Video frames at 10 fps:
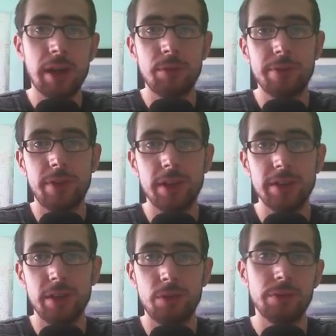or
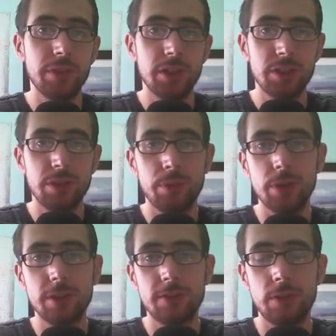find an old version that
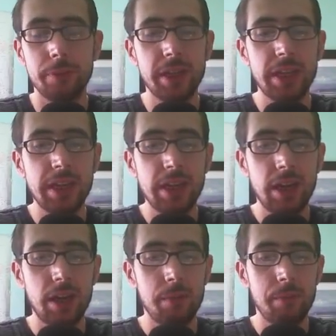works for me.
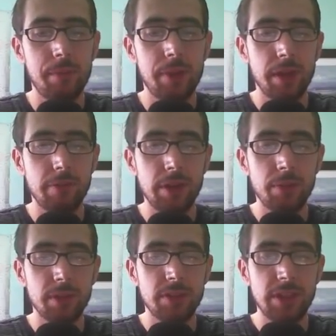But I really
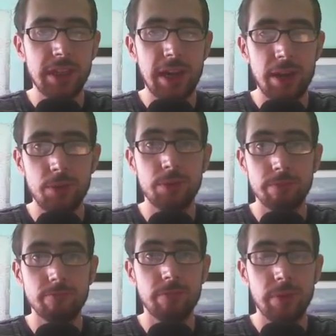want to see how
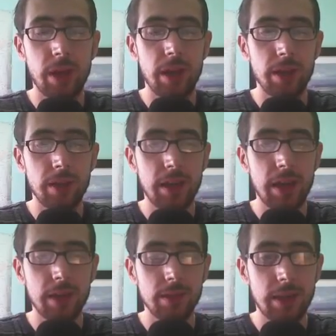
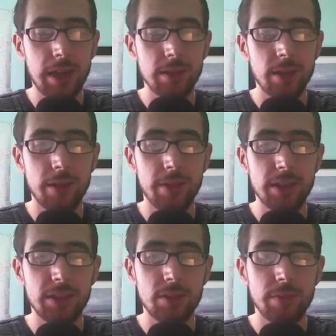Kdenlive
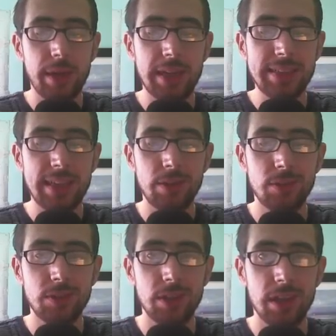actually sort of pans
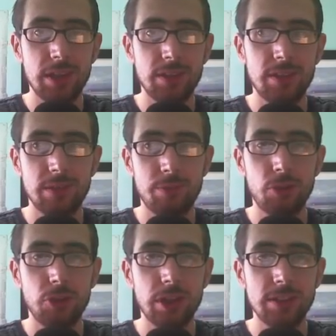out and
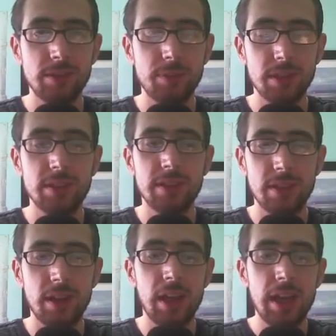progresses, because there's
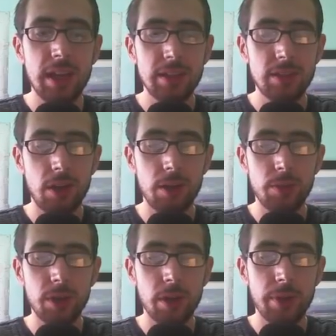a lot of
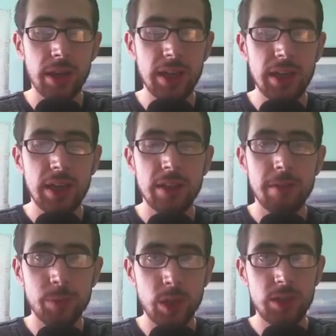work going in.
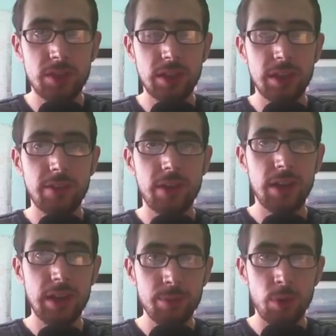They've merged
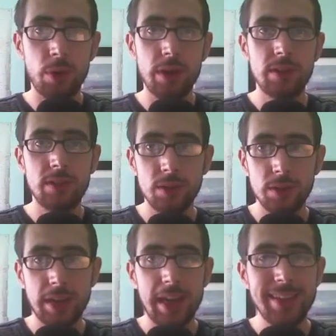significantly more into
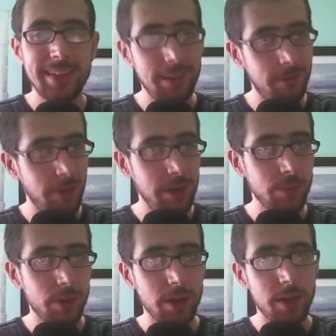the KDE
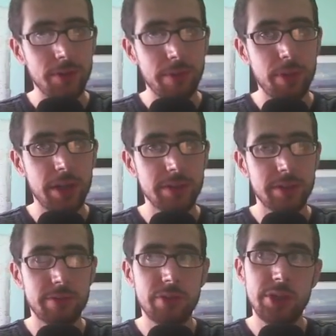framework over the
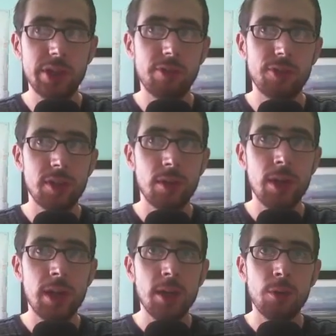past year or so,
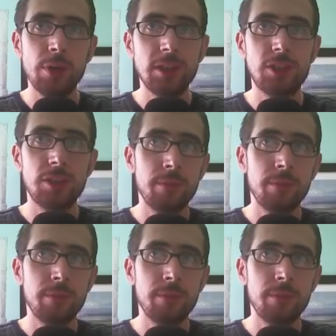which